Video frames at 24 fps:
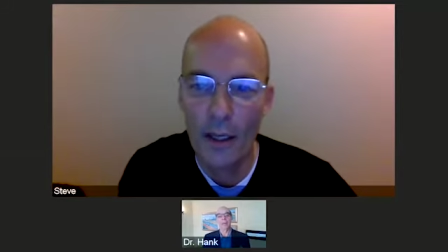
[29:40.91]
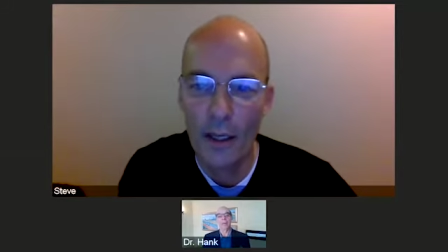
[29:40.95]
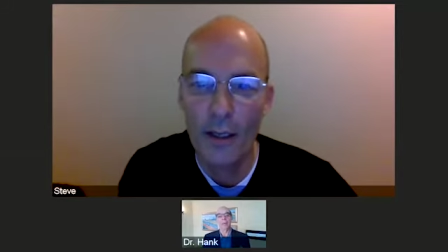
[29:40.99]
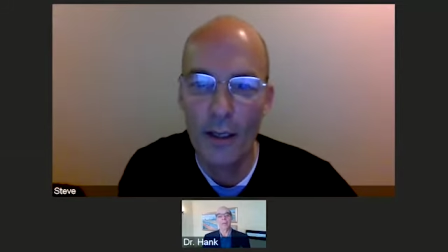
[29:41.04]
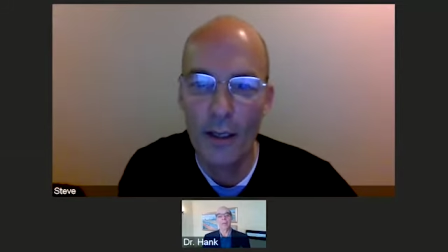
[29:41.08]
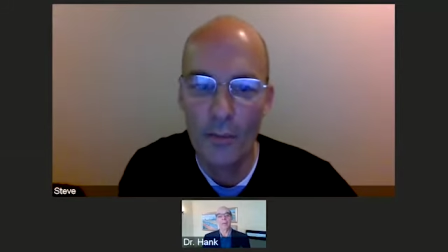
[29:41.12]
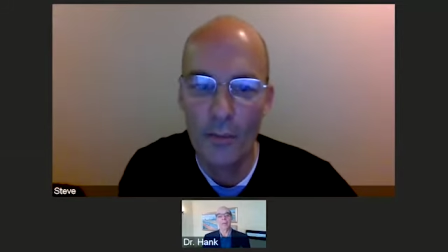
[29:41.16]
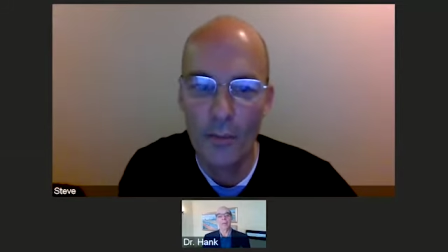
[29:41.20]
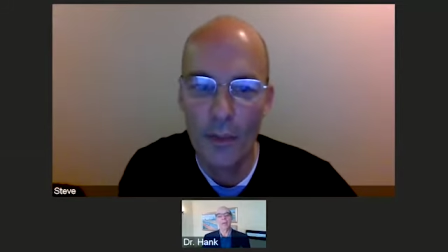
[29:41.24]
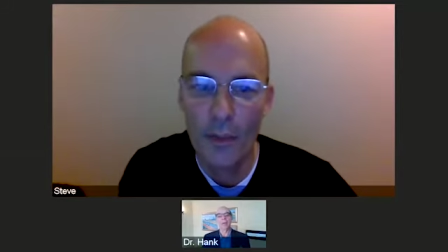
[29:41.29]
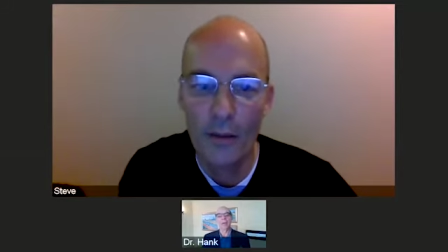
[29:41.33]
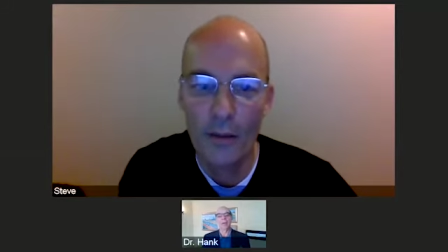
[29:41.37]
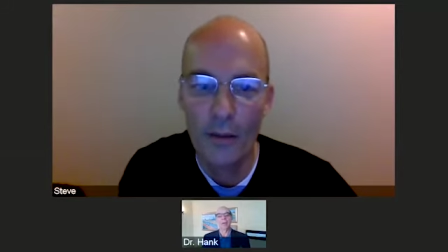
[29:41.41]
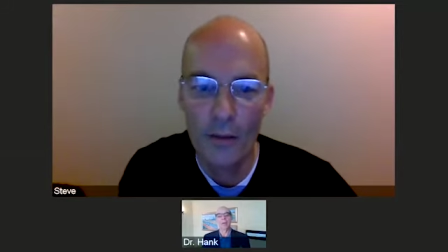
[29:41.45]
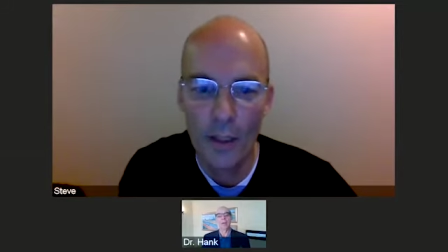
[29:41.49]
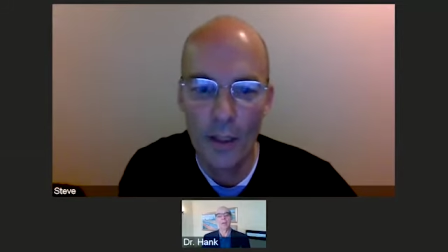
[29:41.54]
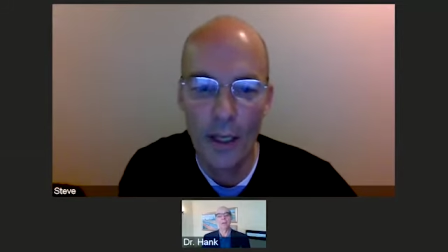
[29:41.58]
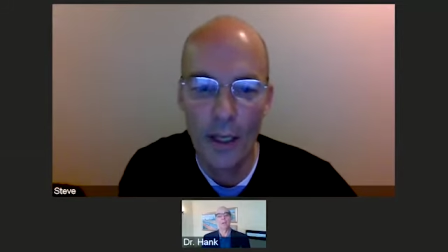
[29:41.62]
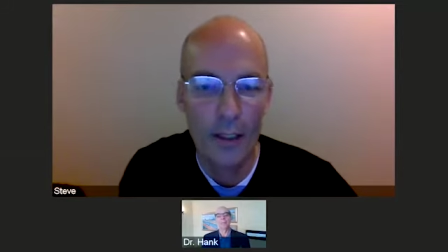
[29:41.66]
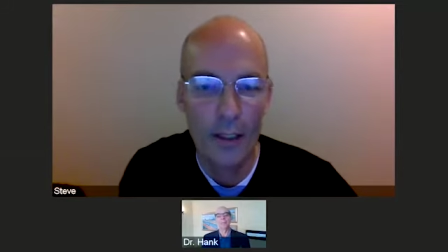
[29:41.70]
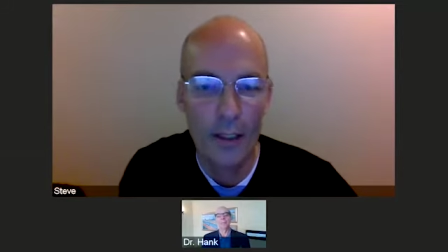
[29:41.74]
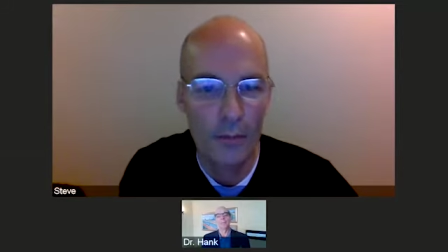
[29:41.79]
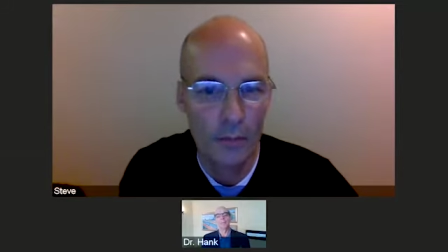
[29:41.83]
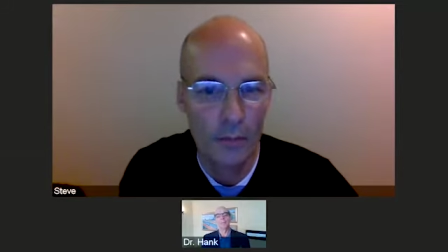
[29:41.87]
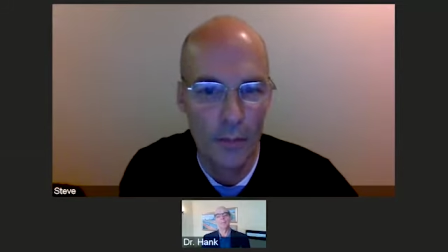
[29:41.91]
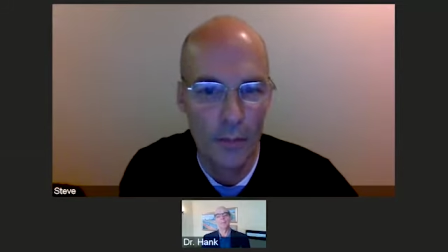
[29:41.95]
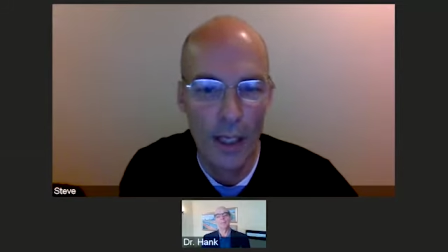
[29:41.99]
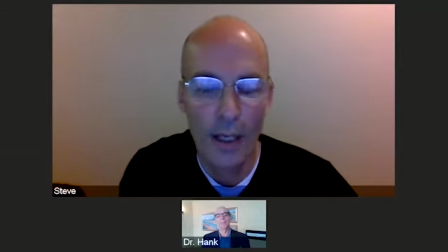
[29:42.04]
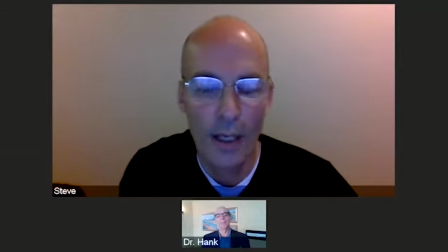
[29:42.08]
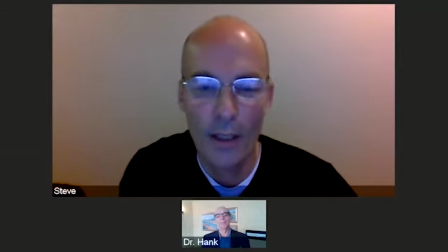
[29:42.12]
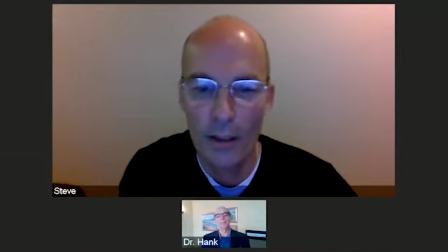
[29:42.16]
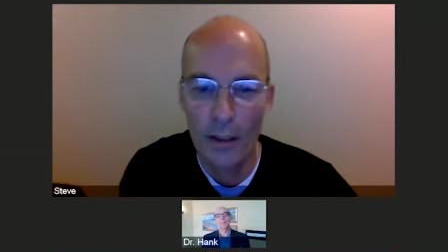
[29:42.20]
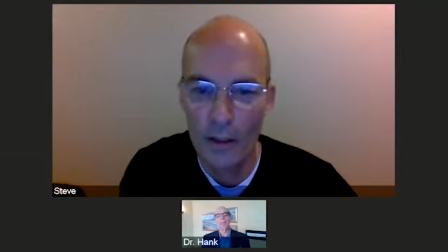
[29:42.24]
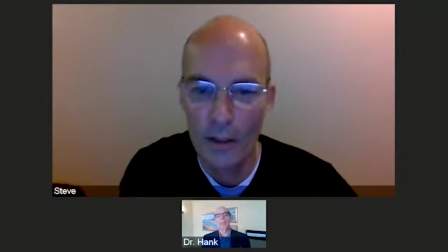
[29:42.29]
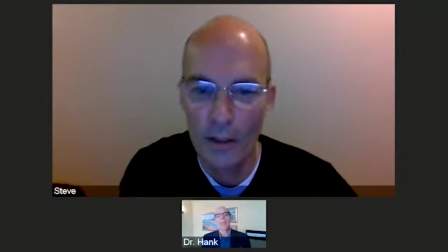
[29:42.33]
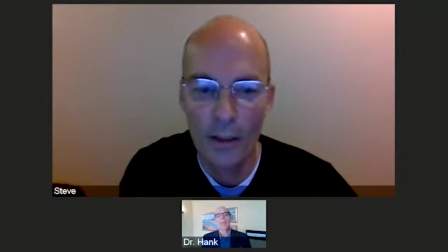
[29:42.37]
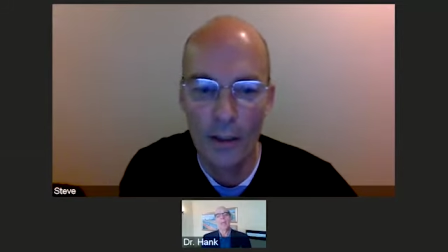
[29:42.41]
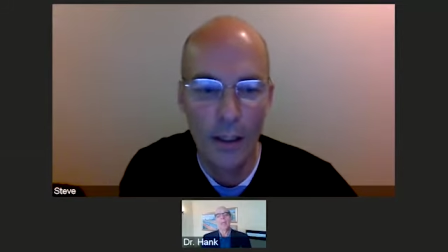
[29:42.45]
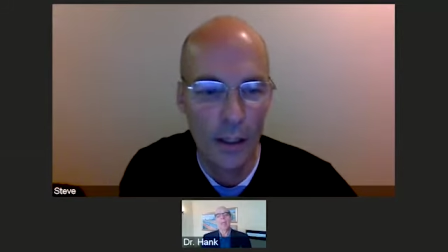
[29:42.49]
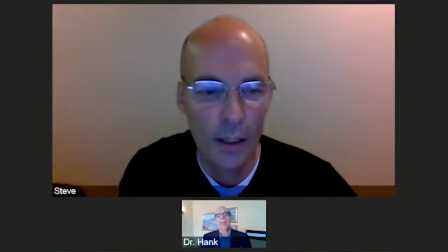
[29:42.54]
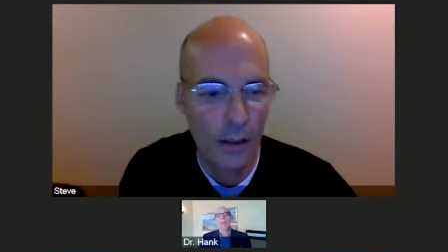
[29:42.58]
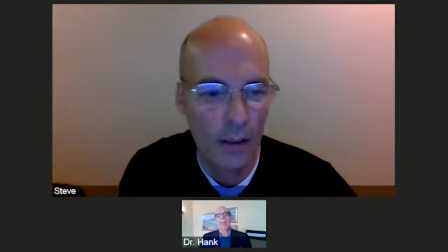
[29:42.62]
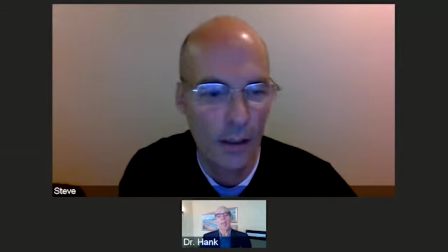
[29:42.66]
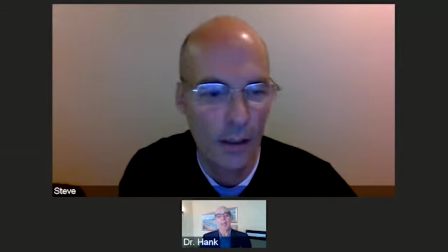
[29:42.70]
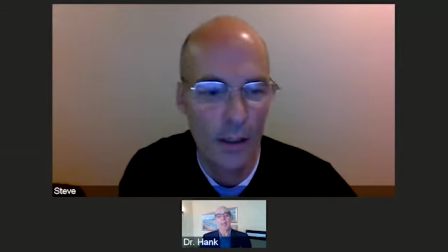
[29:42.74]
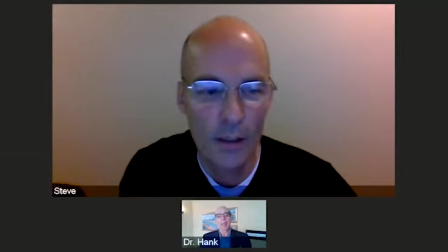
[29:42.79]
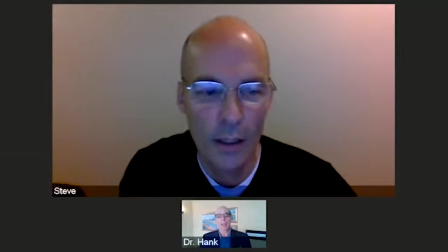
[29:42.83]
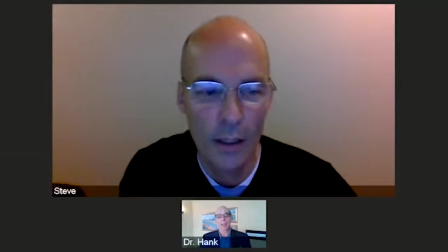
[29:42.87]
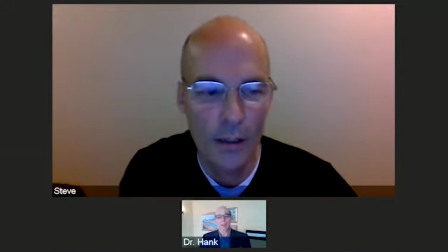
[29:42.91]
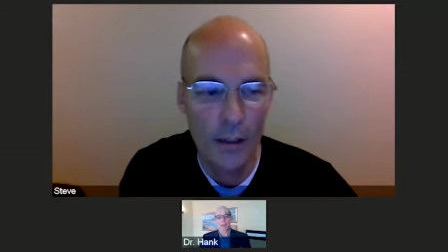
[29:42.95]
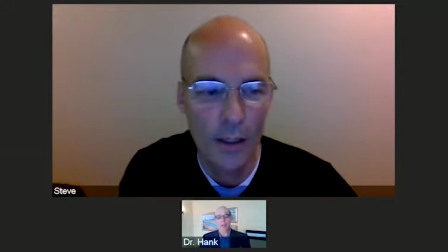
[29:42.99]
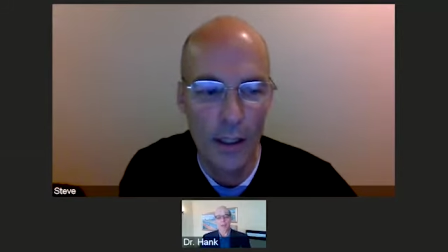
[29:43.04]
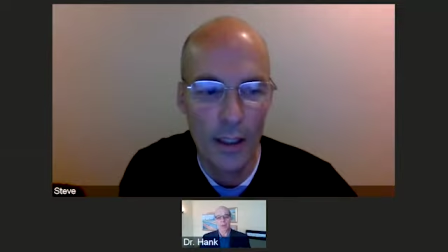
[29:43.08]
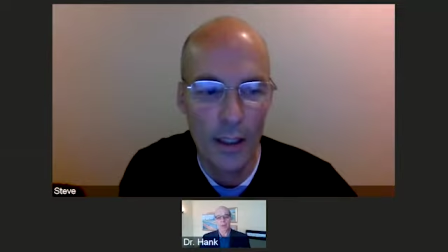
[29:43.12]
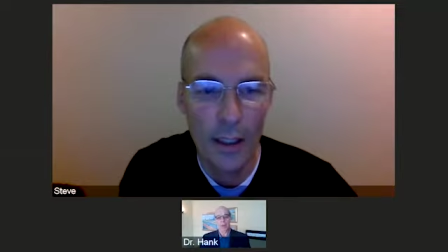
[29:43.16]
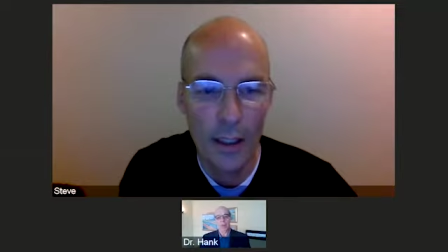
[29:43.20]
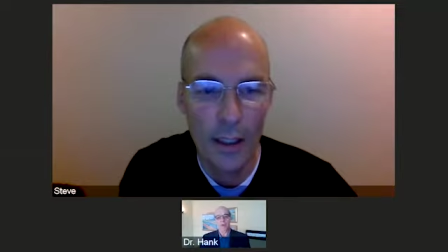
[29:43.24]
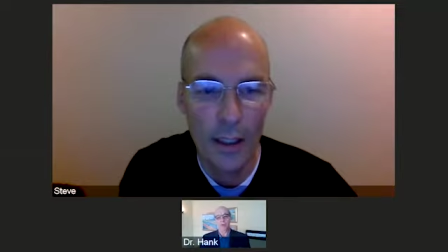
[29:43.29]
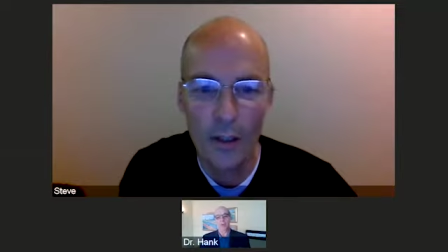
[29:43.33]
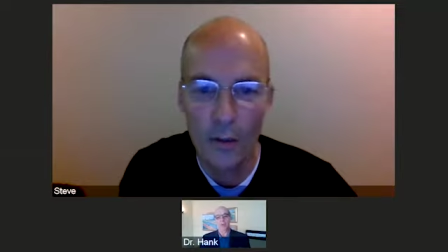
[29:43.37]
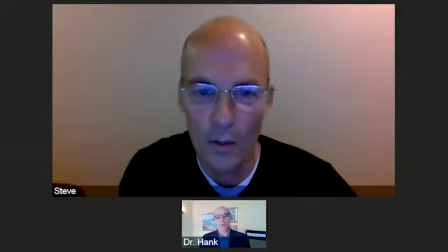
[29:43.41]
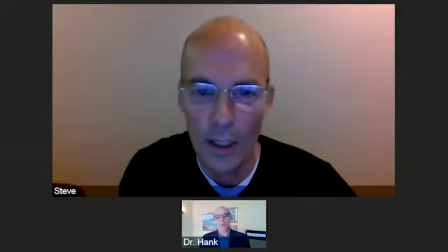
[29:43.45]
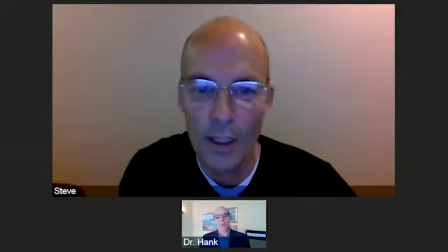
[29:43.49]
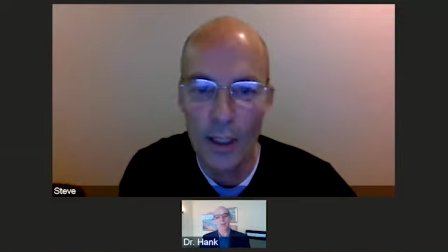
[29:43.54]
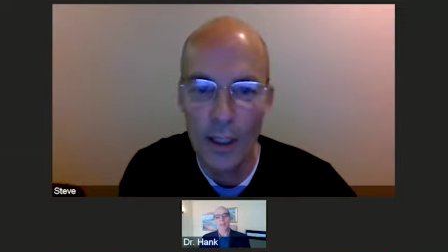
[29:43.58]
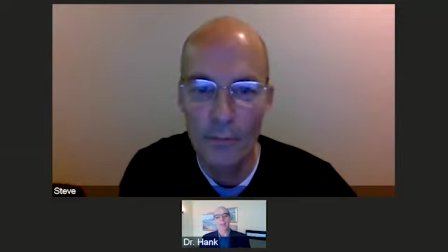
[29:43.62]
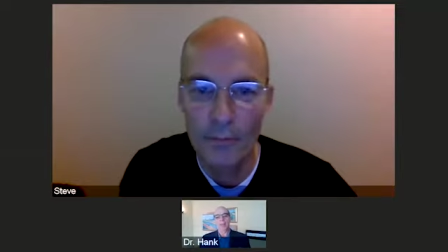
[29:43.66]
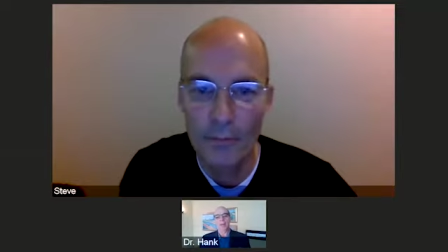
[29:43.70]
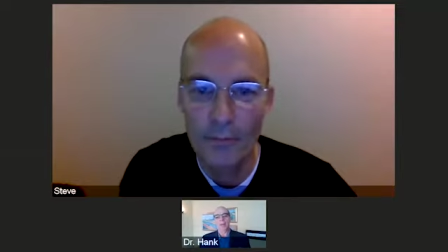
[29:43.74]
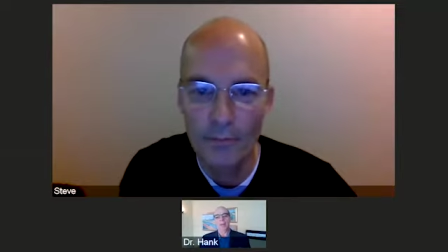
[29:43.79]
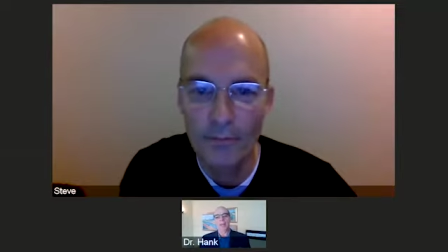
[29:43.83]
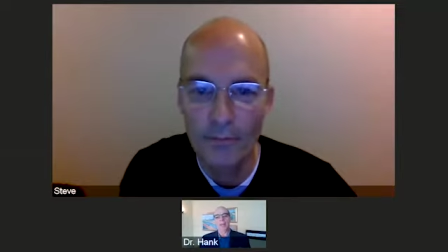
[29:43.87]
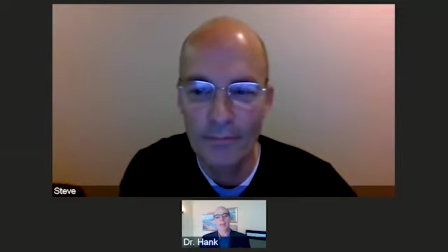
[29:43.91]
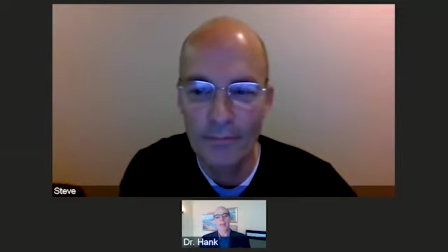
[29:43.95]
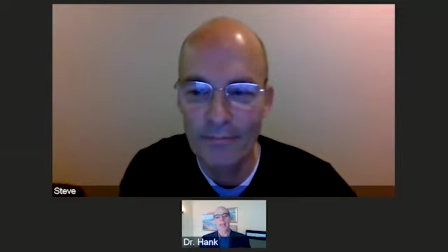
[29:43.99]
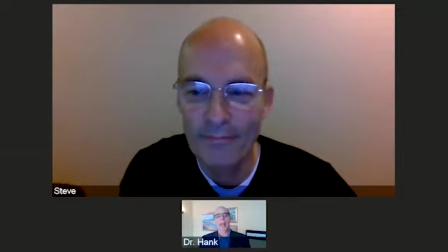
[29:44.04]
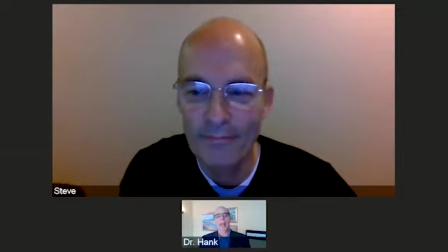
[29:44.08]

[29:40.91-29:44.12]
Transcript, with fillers: I yeah yeah and then and then in the ego yeah mm-hmm.